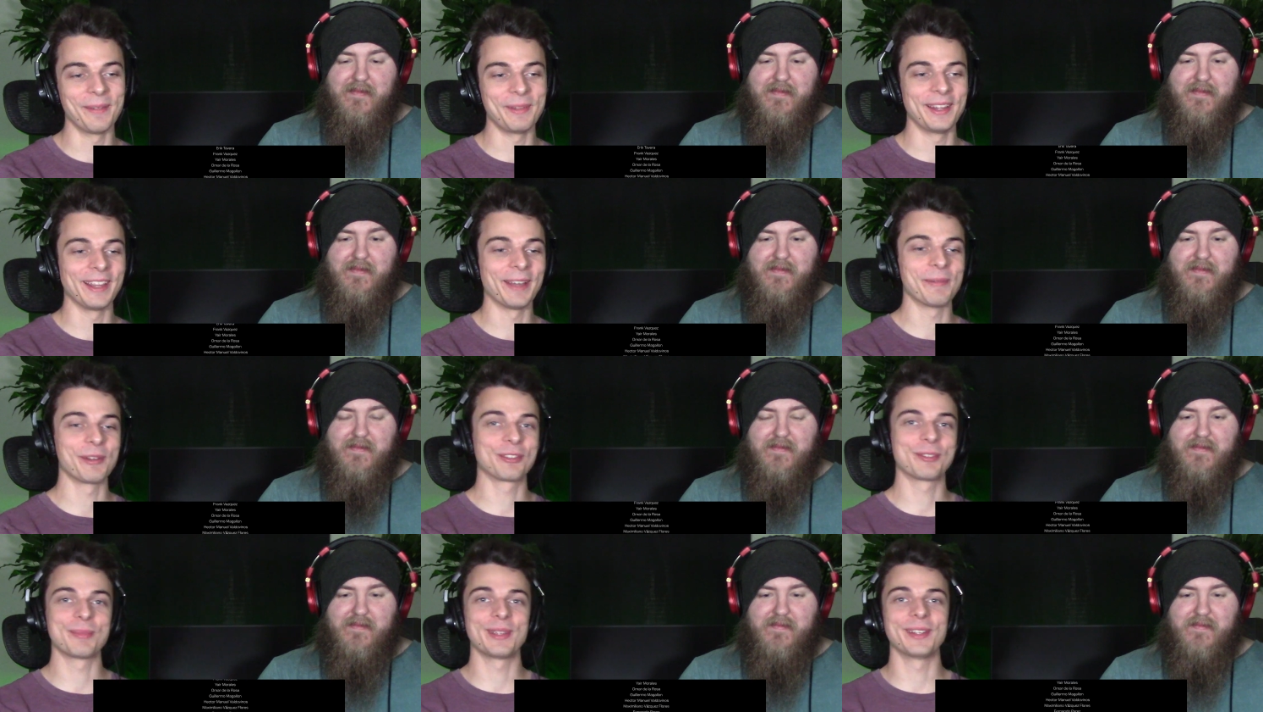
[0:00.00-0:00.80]
Speaker 1: I mean, that must
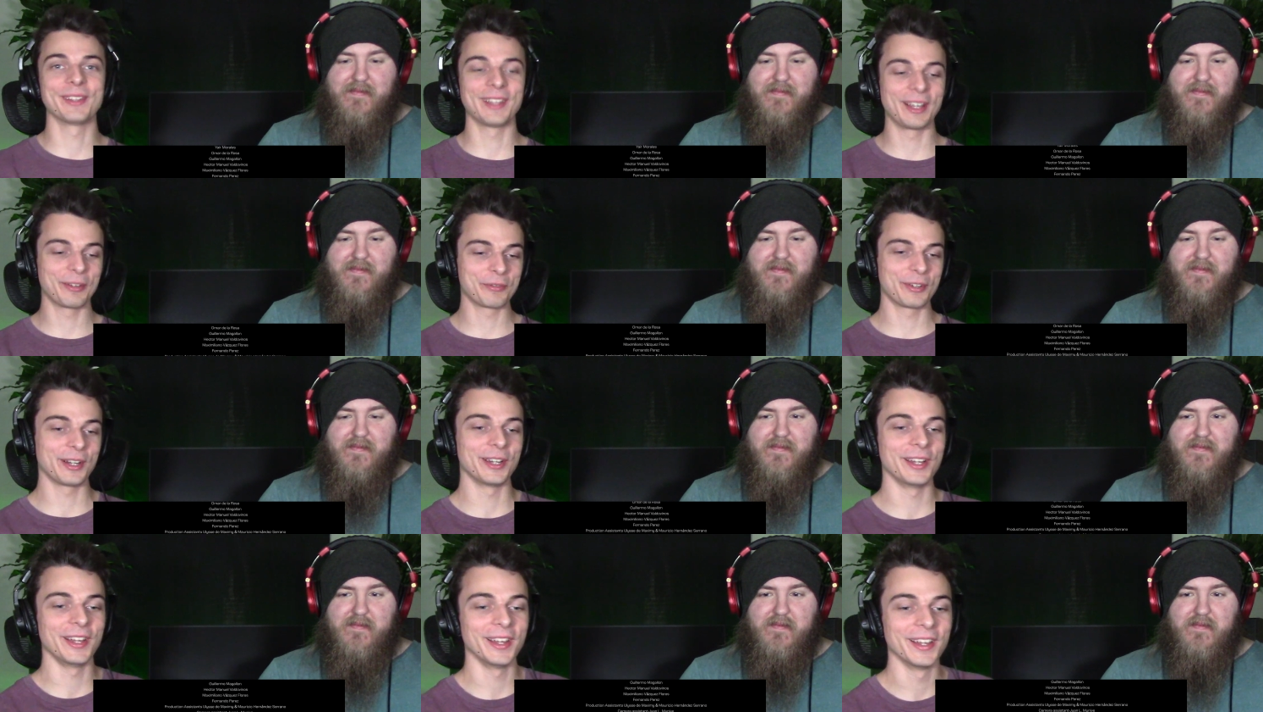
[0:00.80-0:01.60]
have been, like,
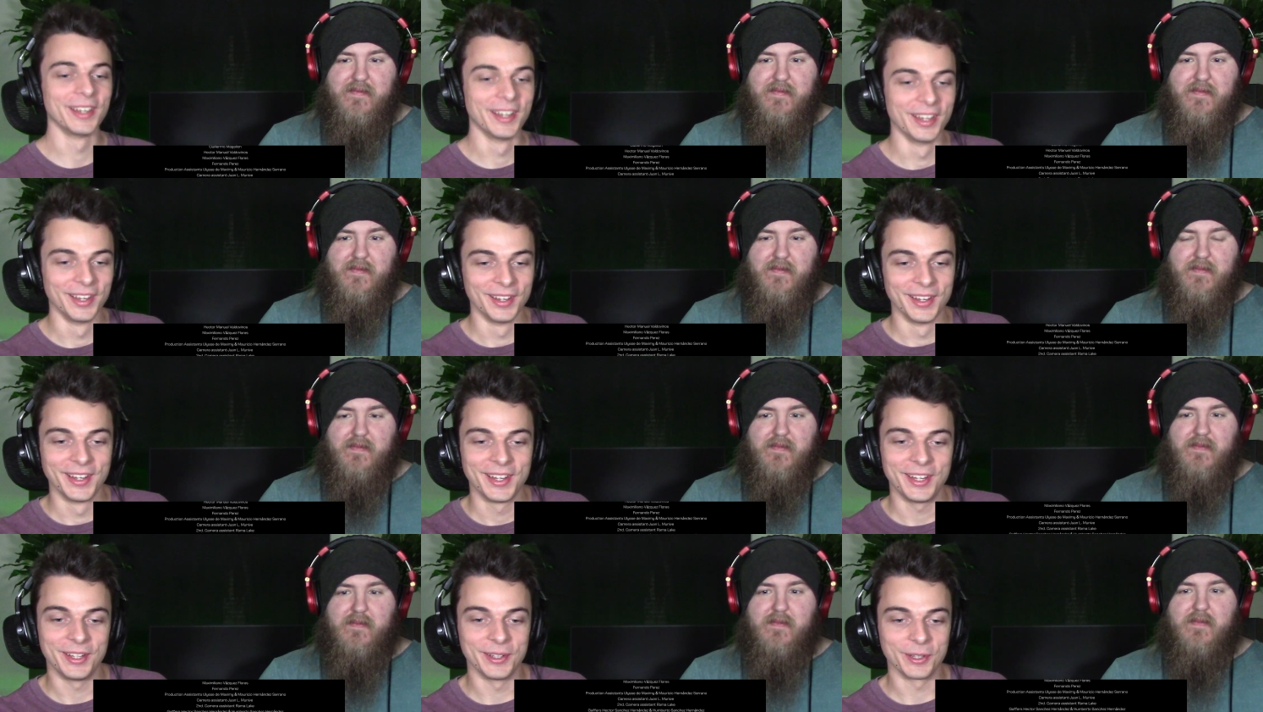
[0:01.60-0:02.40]
very,
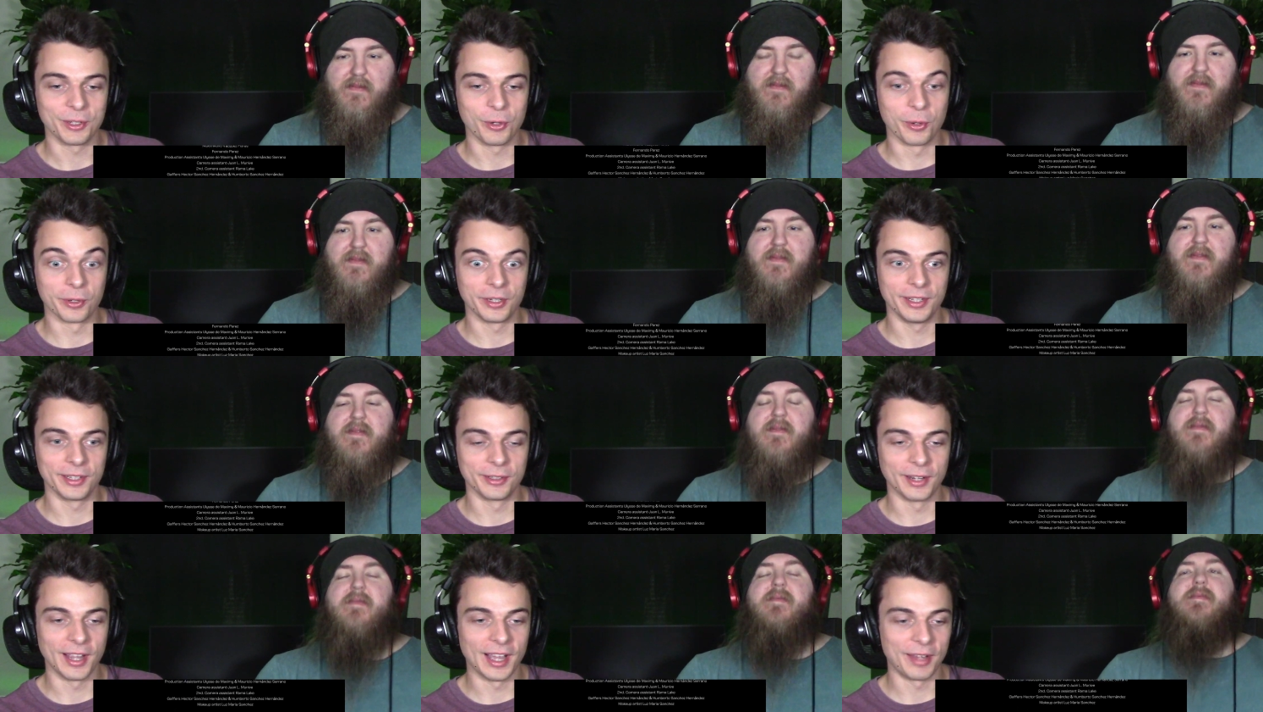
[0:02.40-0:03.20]
you know,
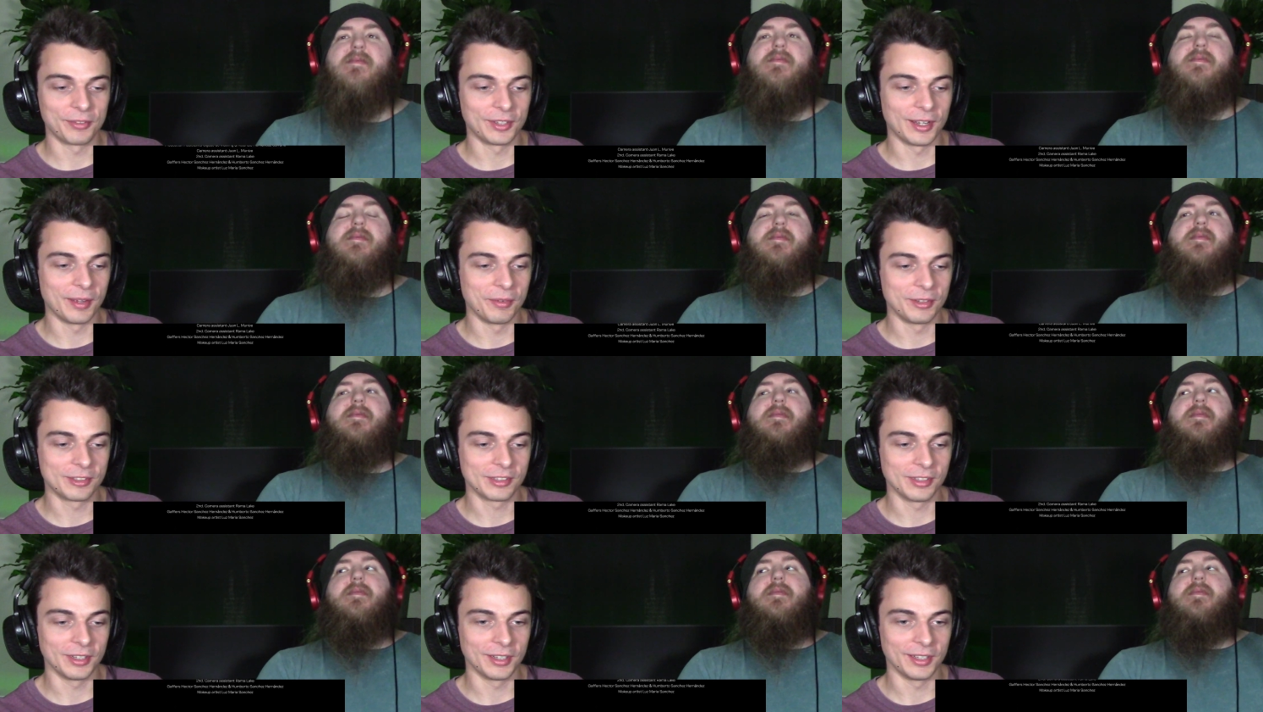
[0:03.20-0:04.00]
choreographed,
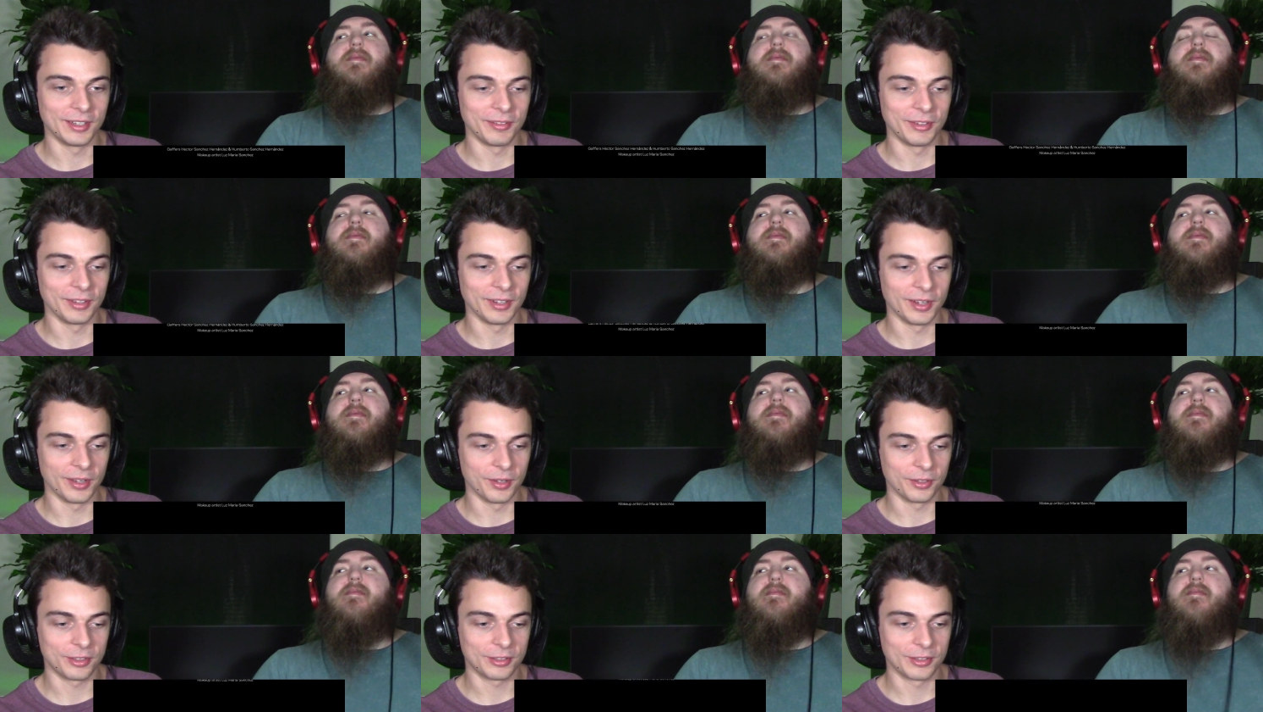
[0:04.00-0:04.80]
obviously, and everything
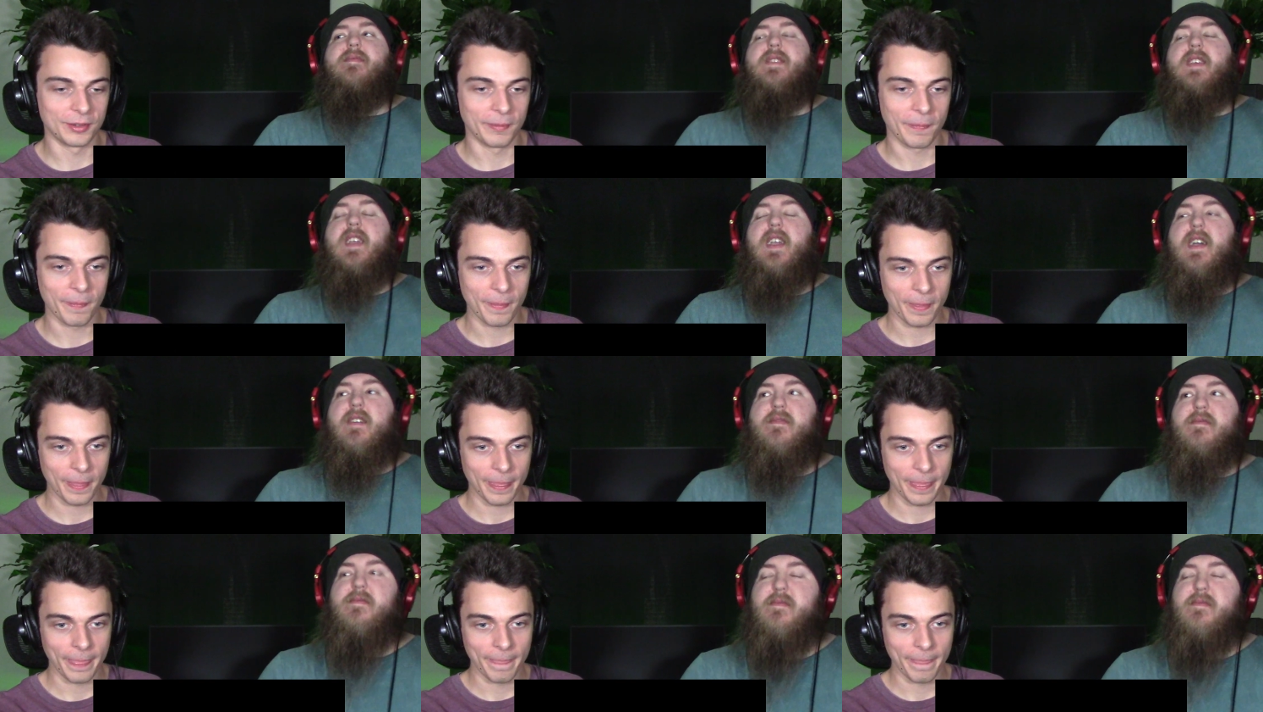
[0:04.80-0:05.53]
else. Yeah.